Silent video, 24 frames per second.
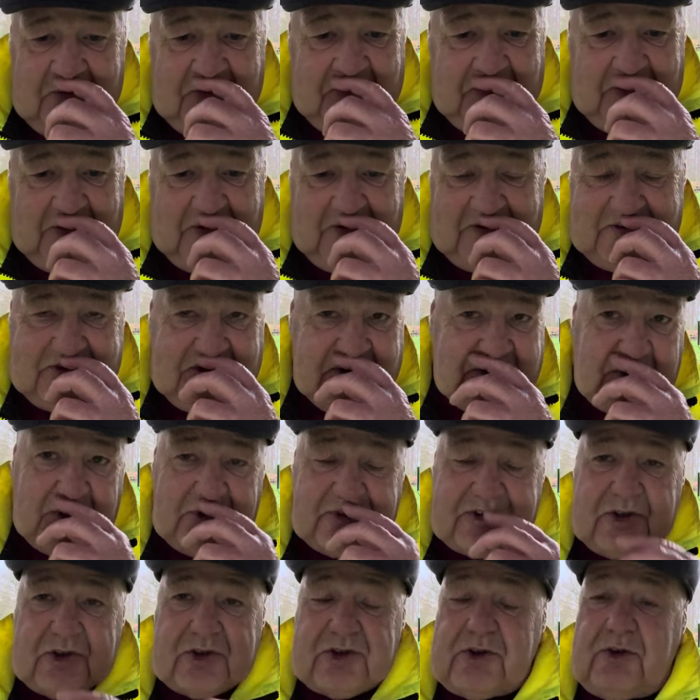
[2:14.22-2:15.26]
Uh, it's the
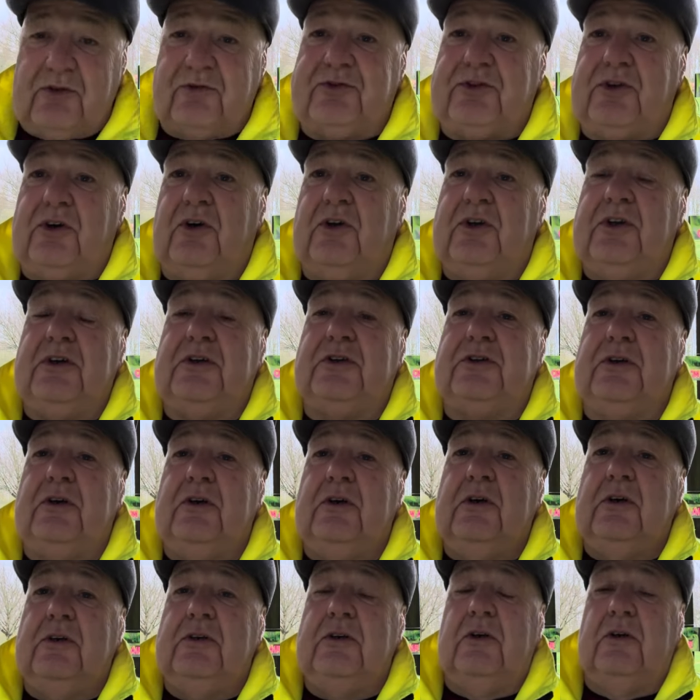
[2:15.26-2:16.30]
sort of stuff, though, this,
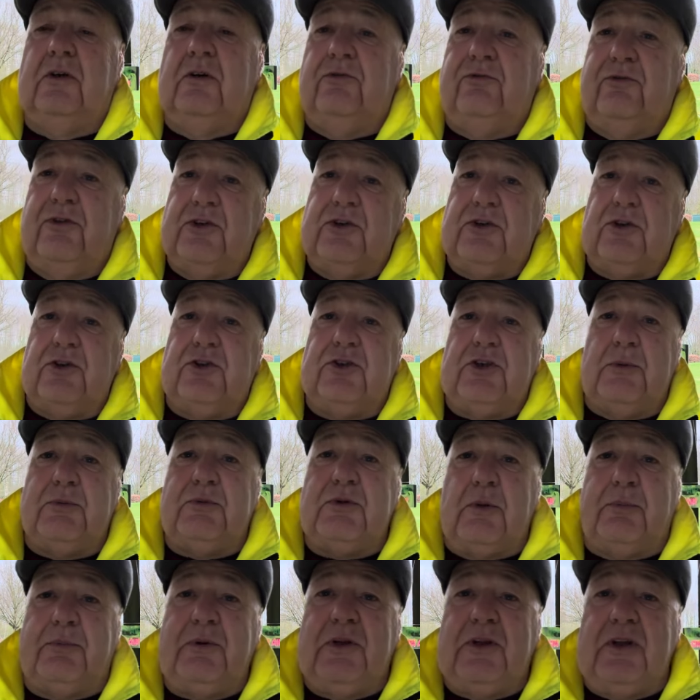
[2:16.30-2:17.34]
you know, fish and chip
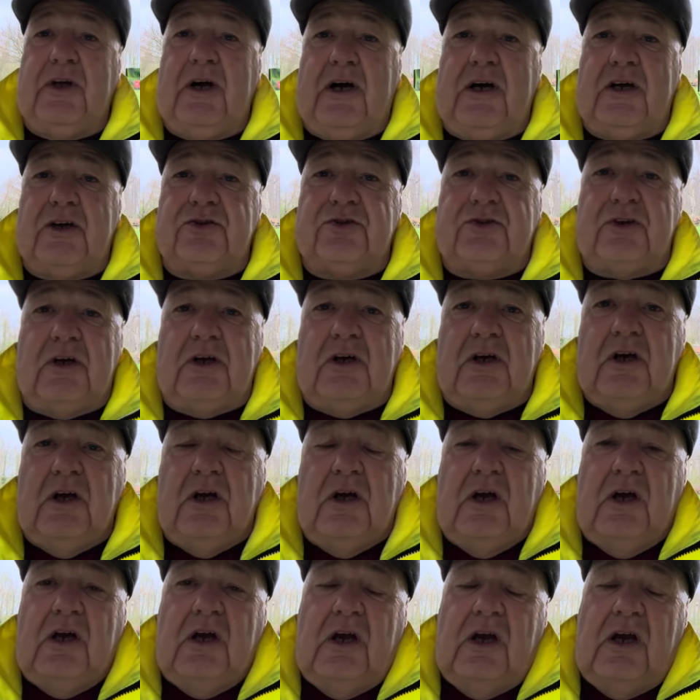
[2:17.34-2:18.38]
shop in the ice sea
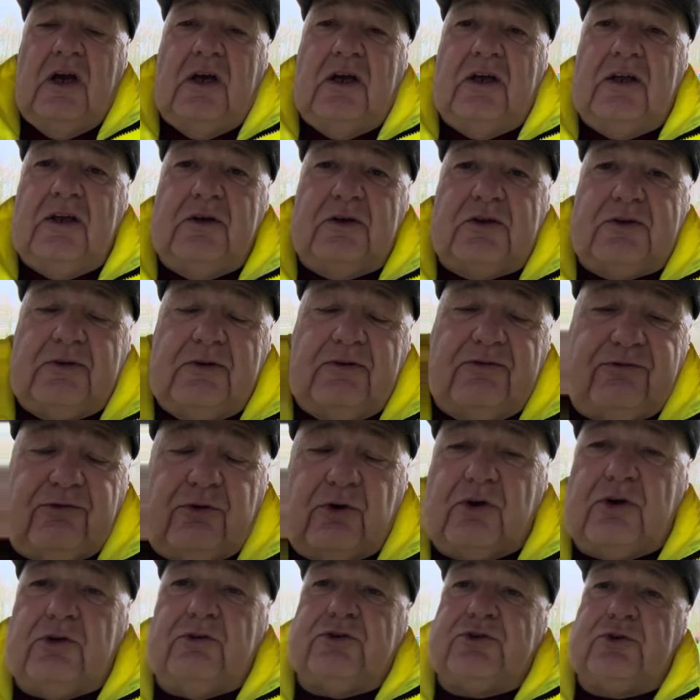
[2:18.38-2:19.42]
It's the
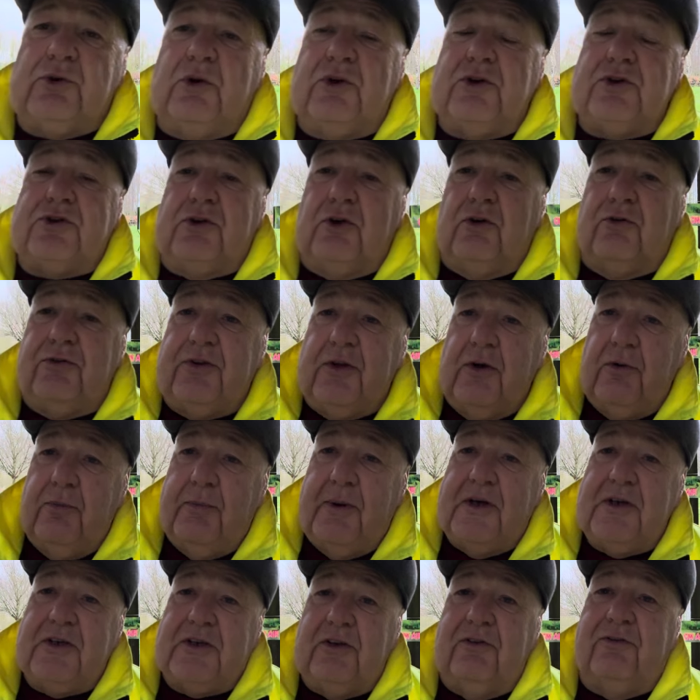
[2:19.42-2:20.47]
sort of stuff that
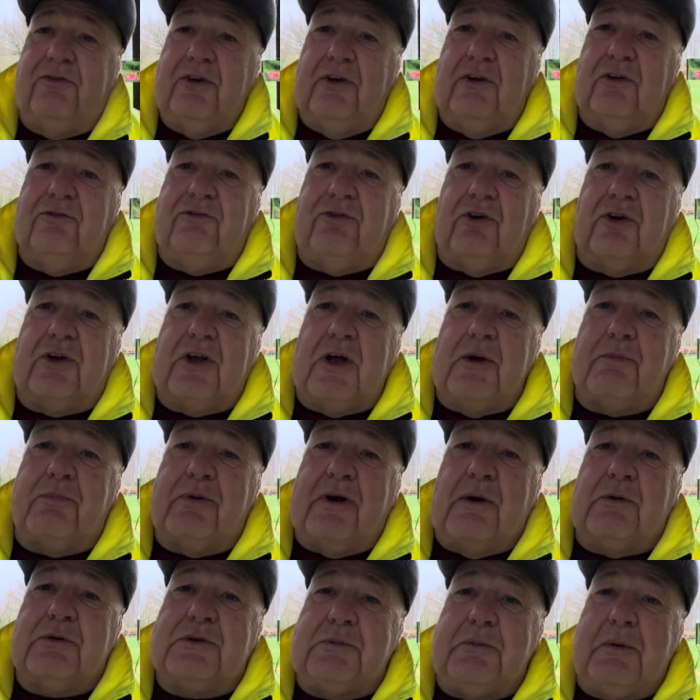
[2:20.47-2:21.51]
makes you feel fucking
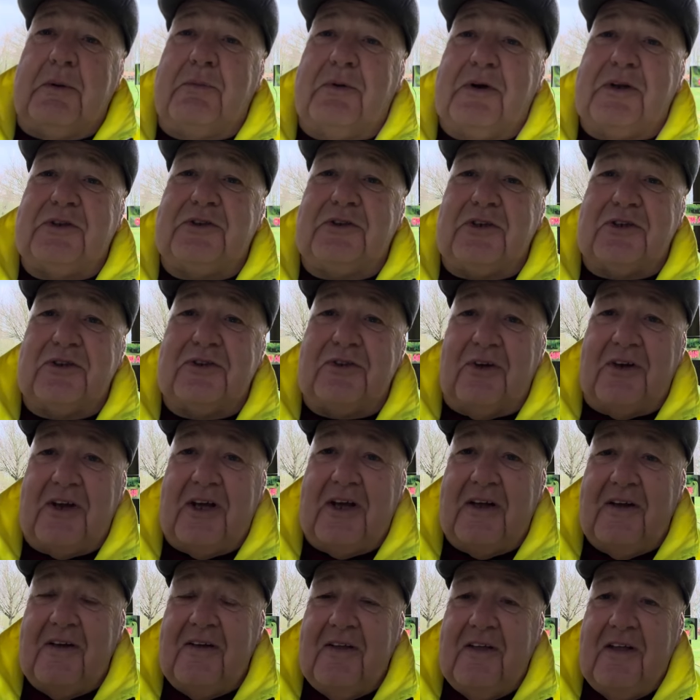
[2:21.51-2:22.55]
proud to be British, doesn't
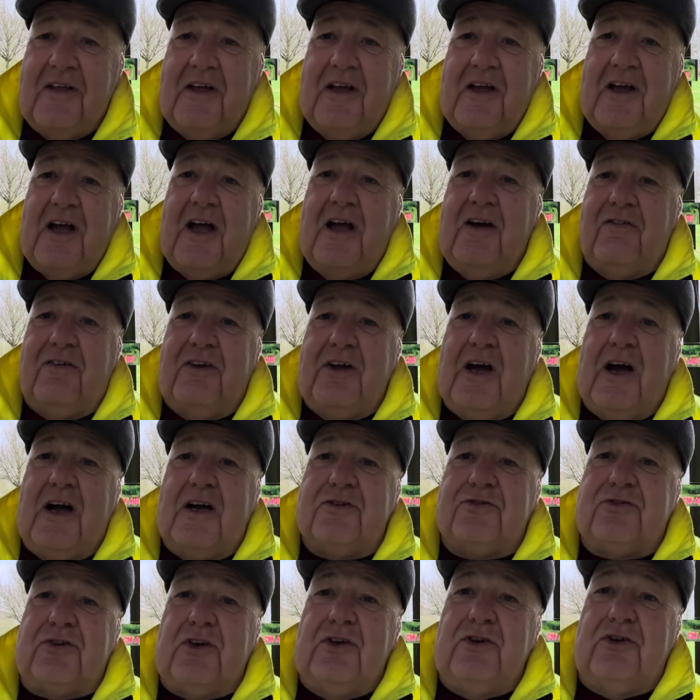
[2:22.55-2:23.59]
it? Every
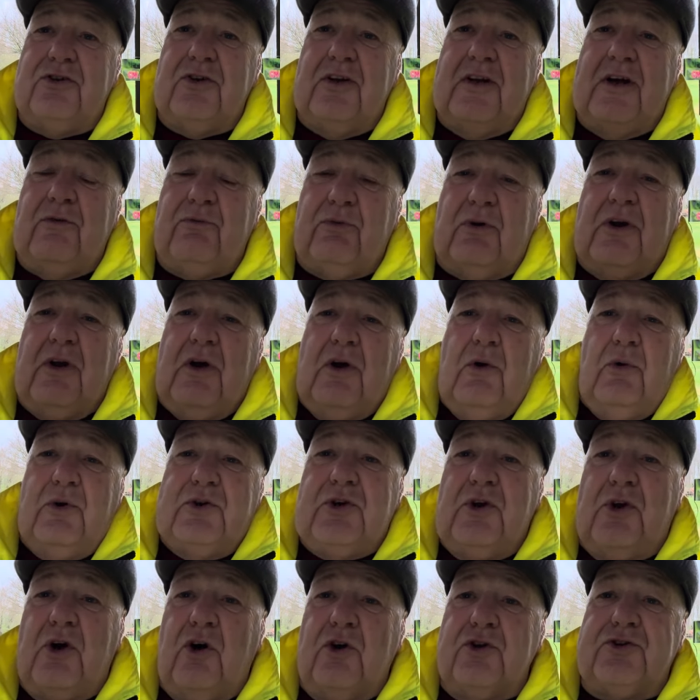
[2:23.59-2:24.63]
ice sea should have one. We
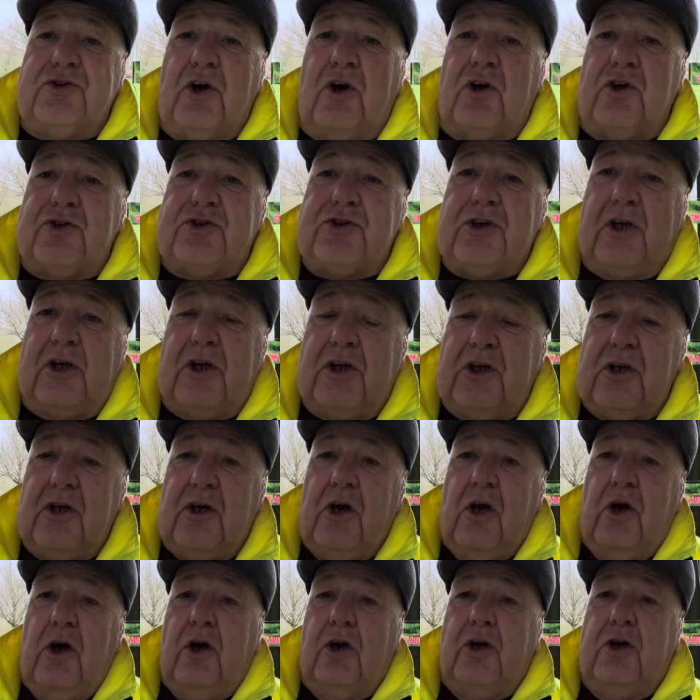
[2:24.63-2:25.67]
should all start singing,
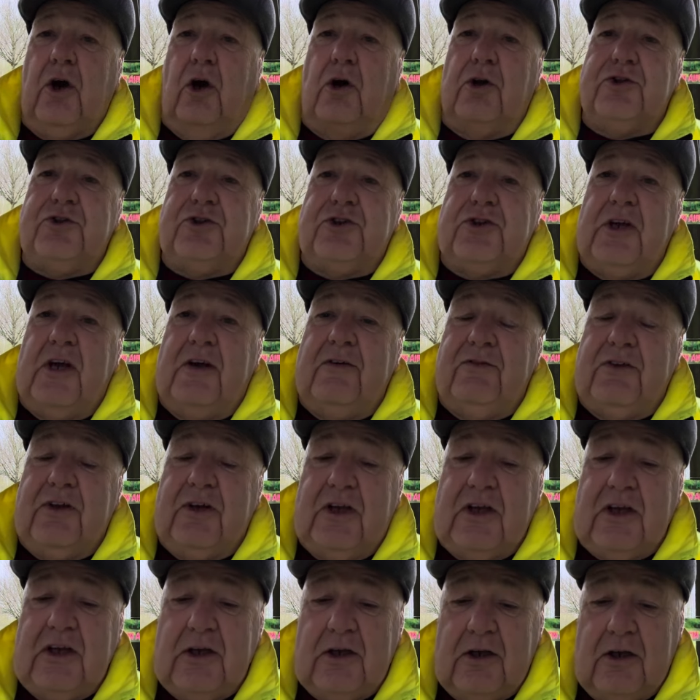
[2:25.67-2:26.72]
Cod save the
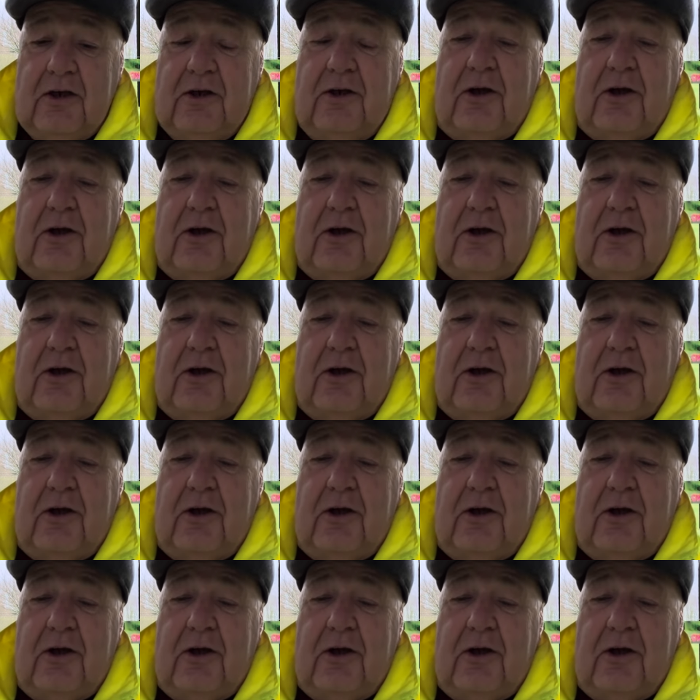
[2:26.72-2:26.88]
king.